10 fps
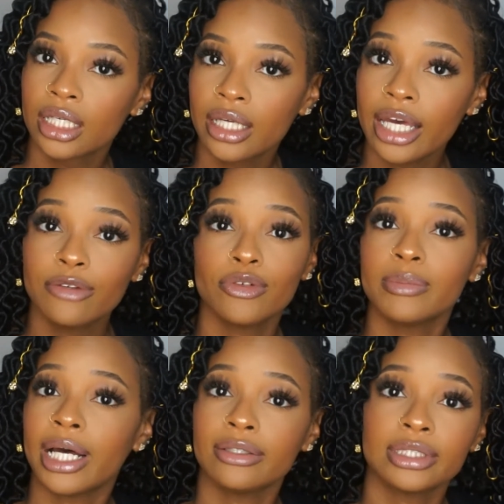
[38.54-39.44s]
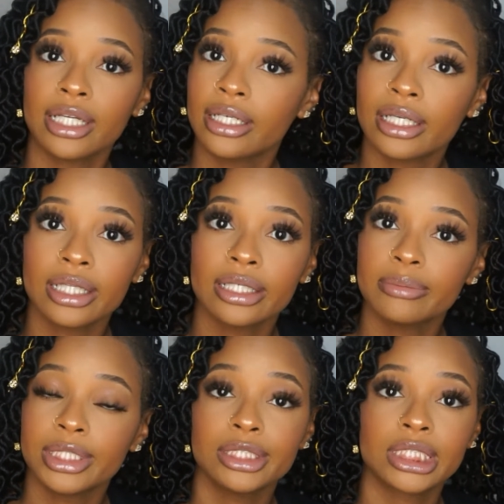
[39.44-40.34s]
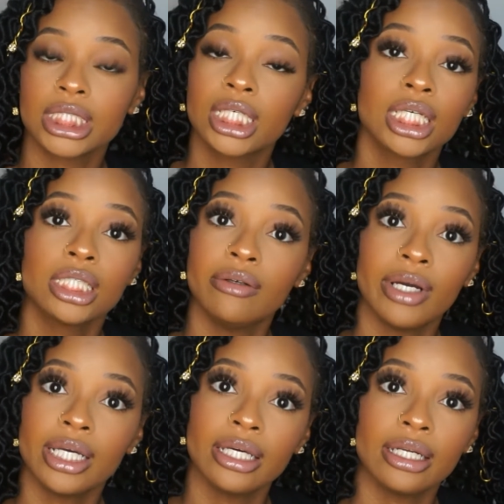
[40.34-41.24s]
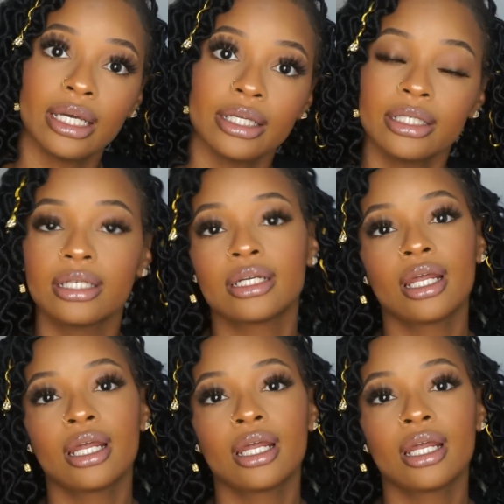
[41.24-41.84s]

Hate from the outside of the club because you ain't getting in.